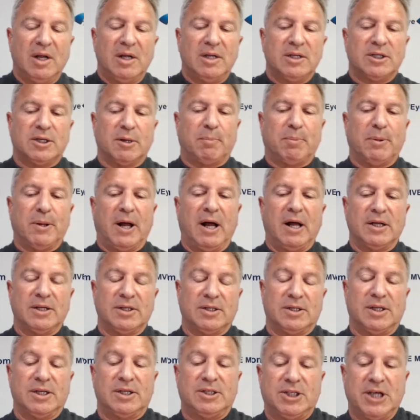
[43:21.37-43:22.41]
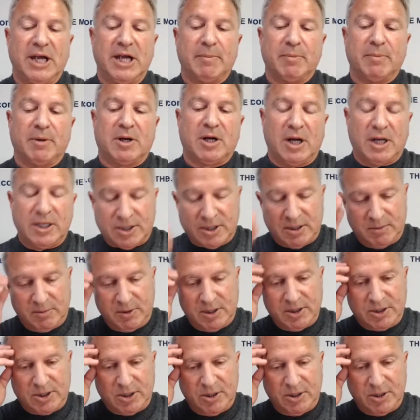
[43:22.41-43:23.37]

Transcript: supply, the gem customers.